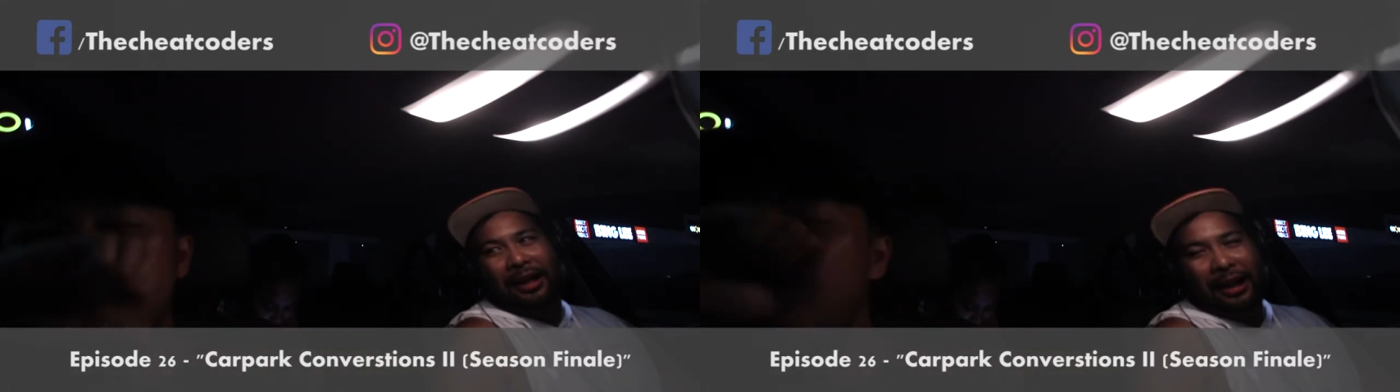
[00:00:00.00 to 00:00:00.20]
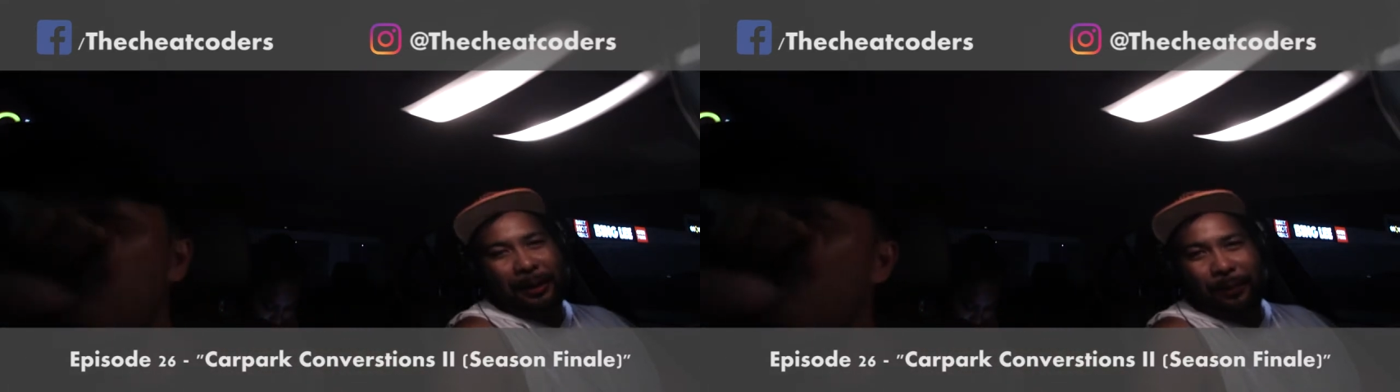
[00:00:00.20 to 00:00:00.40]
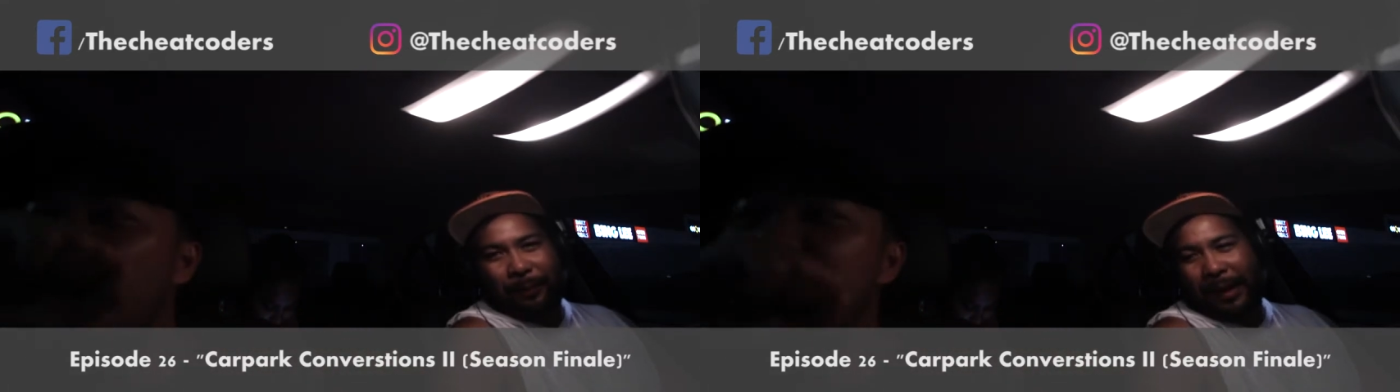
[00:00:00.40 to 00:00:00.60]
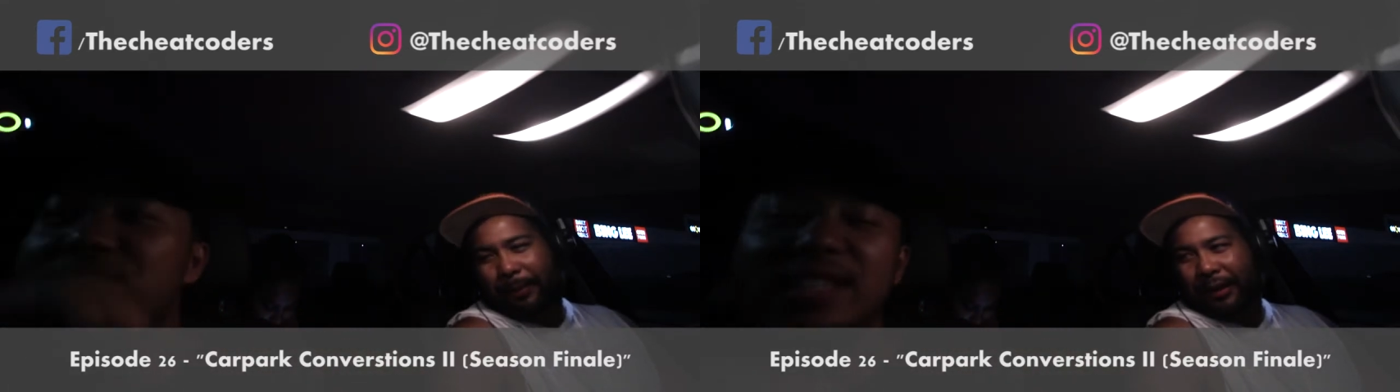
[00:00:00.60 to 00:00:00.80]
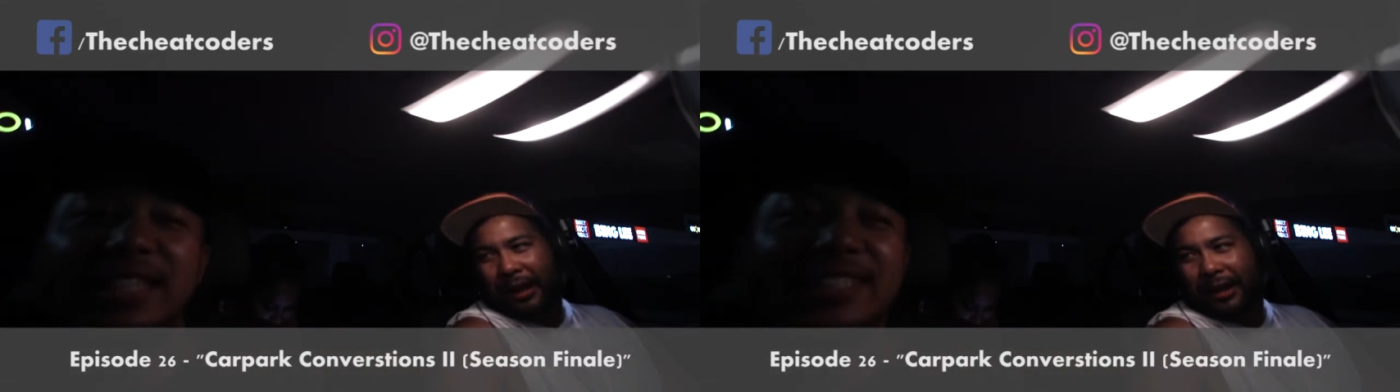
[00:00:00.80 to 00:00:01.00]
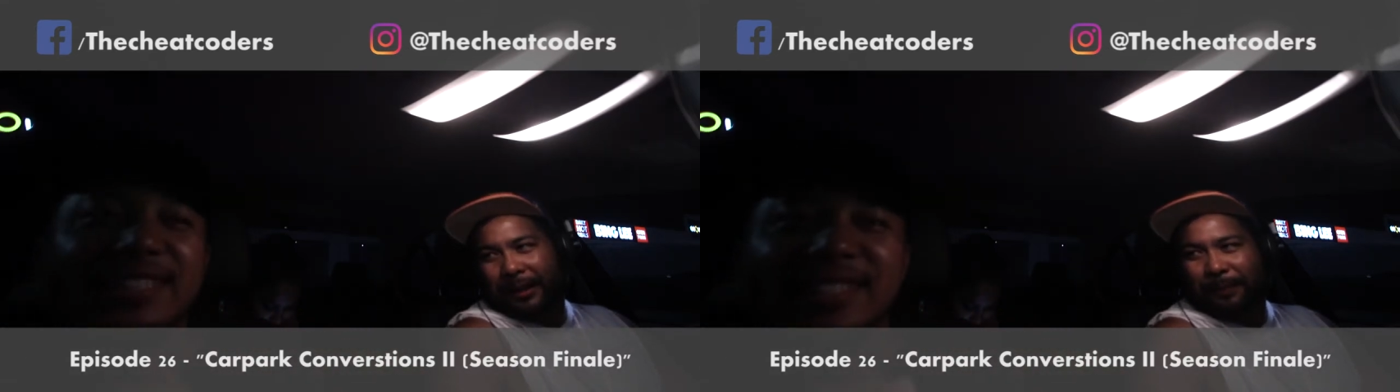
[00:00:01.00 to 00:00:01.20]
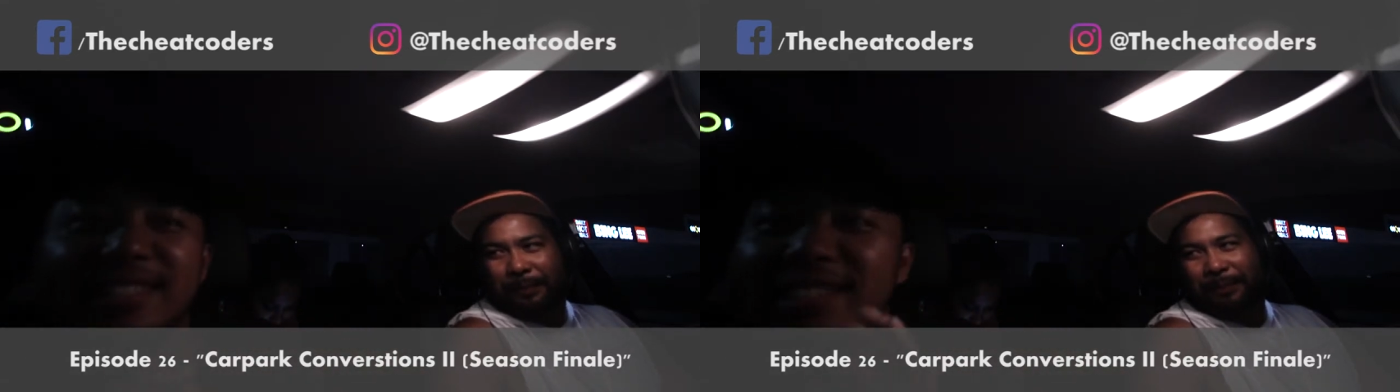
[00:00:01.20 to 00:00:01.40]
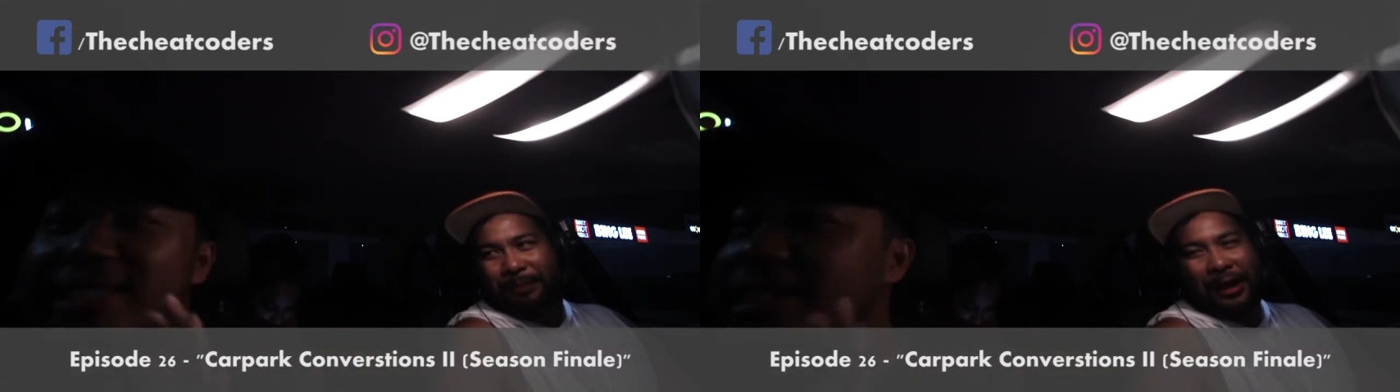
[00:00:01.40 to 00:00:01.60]
Cutting paper
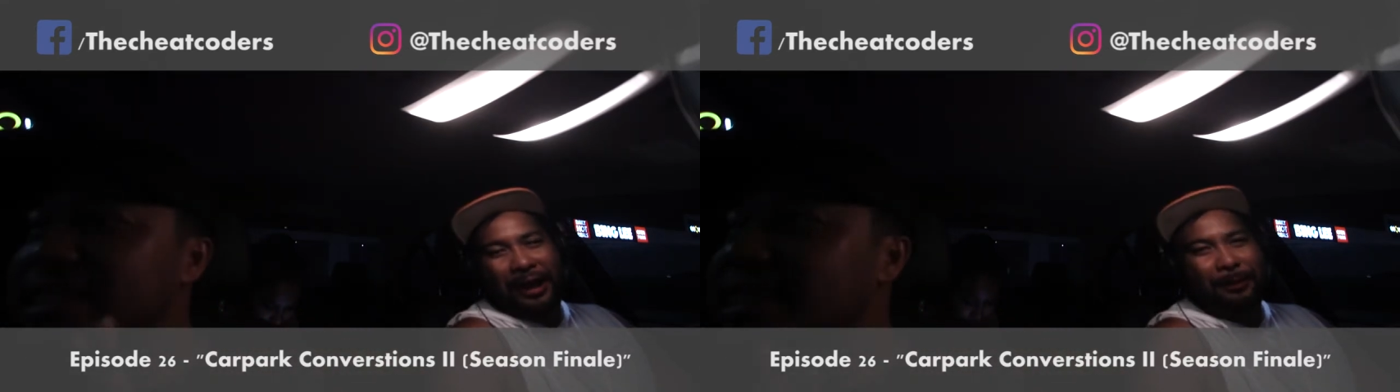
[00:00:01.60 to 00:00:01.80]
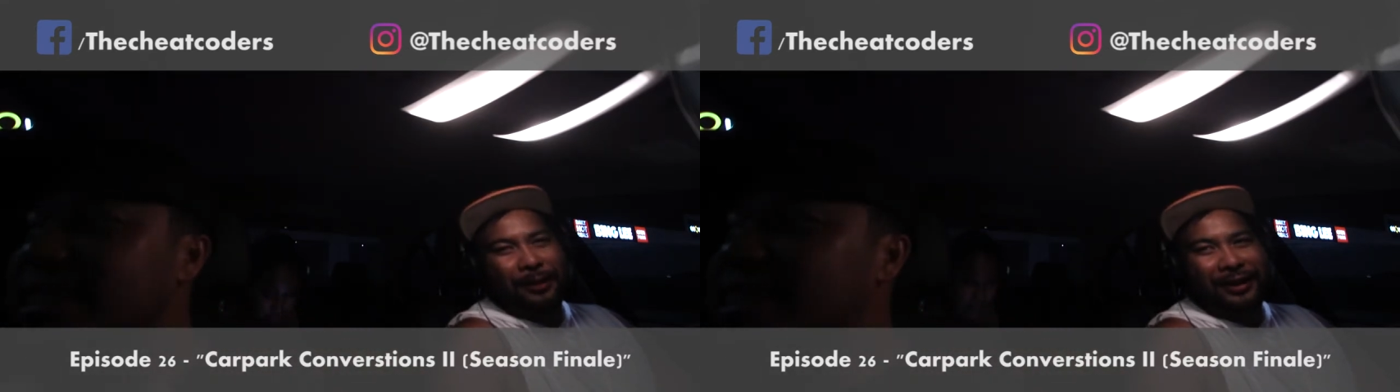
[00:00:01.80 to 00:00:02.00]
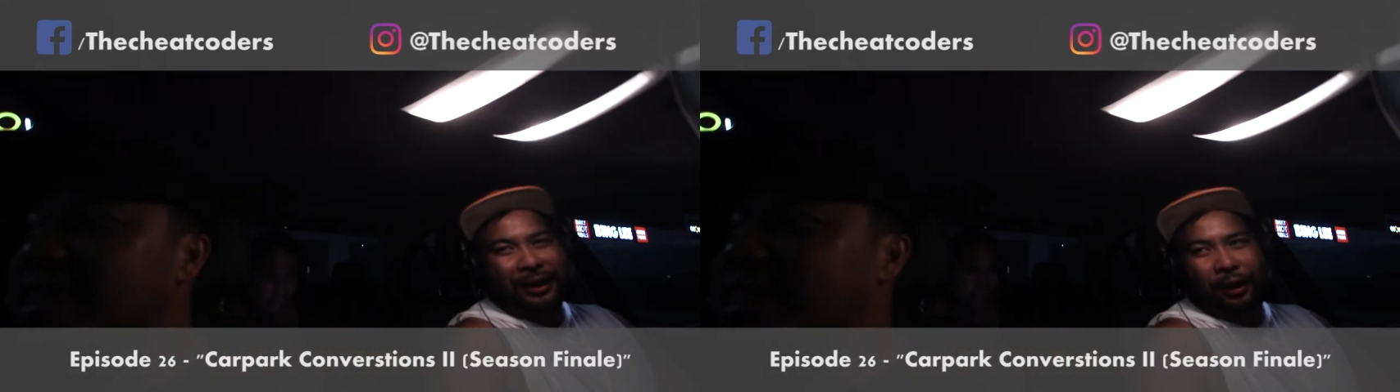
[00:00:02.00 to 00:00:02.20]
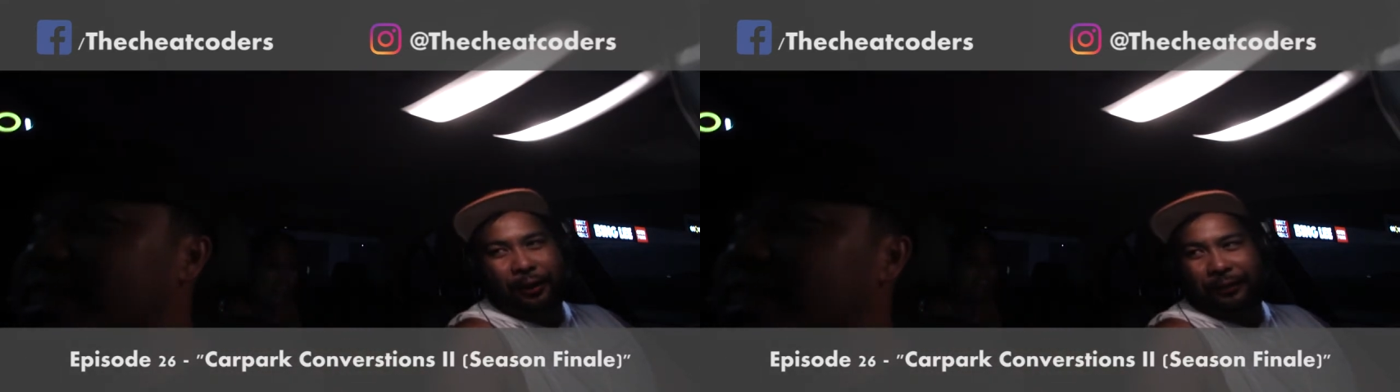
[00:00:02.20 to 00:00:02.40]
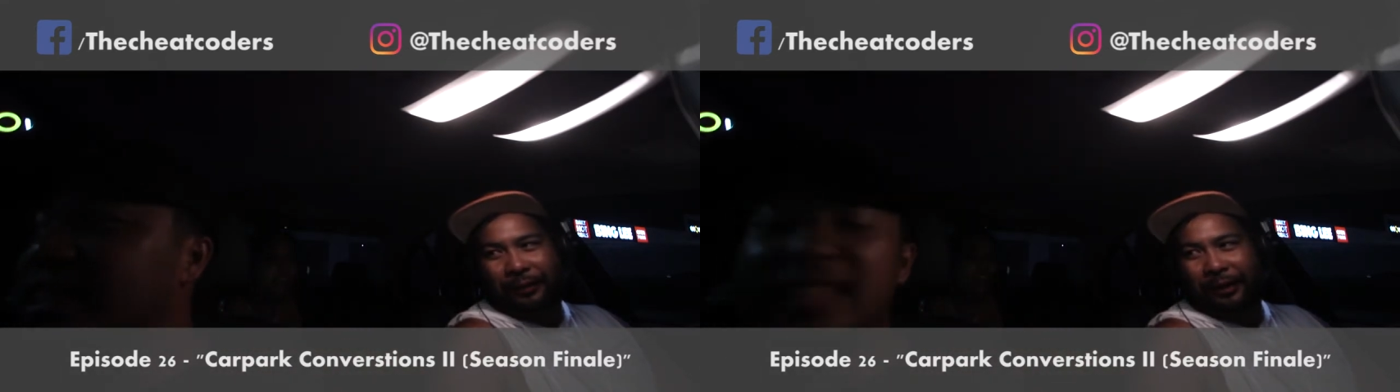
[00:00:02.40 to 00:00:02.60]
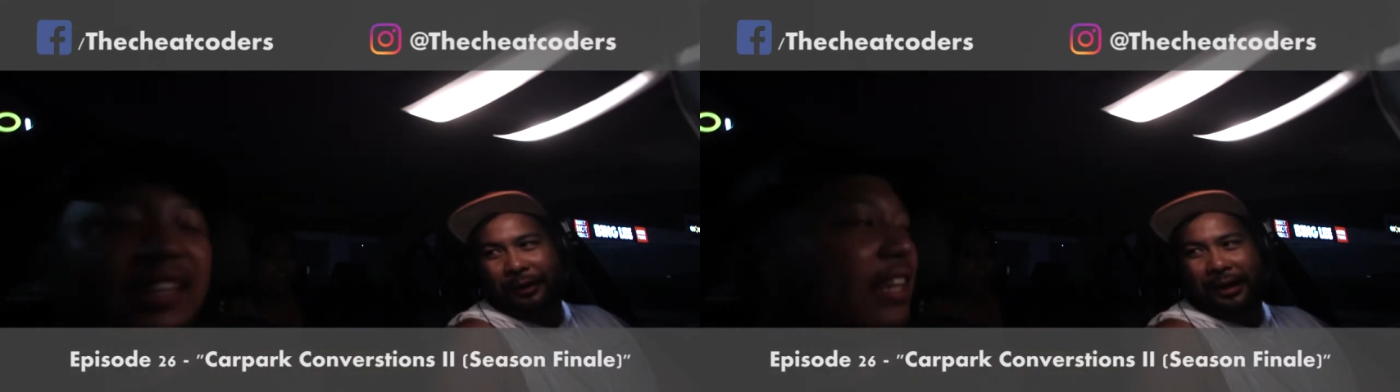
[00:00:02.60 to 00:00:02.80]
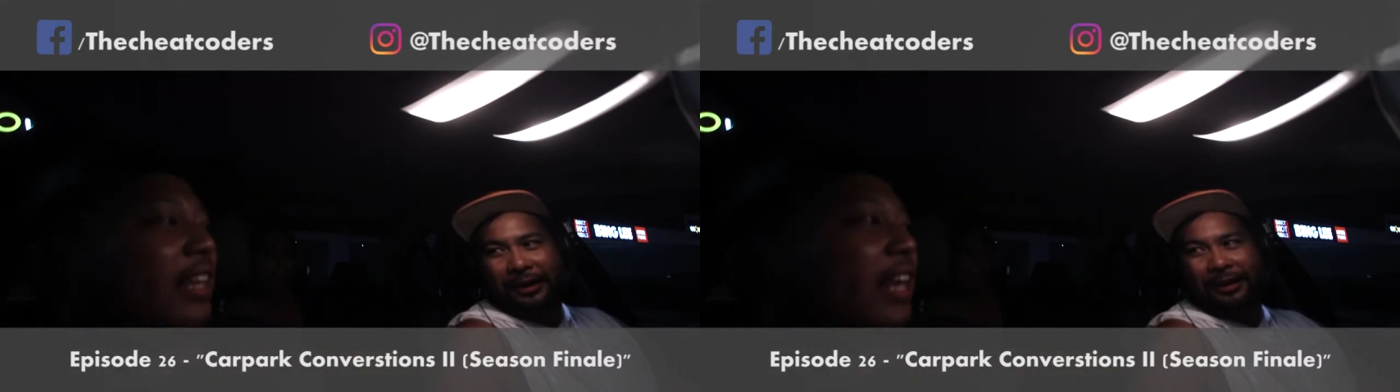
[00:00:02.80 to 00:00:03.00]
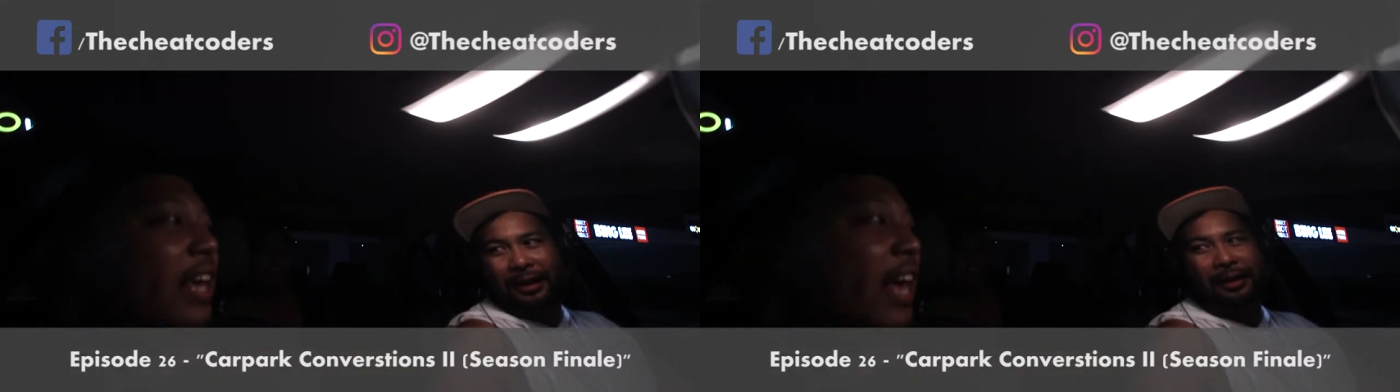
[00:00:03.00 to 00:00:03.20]
cuts, cutting myself, and all
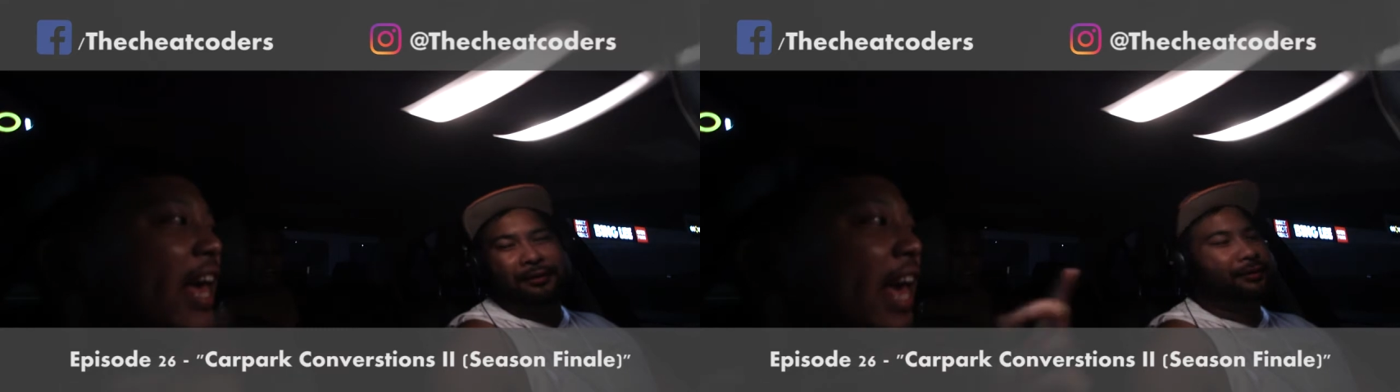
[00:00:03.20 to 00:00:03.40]
that stuff.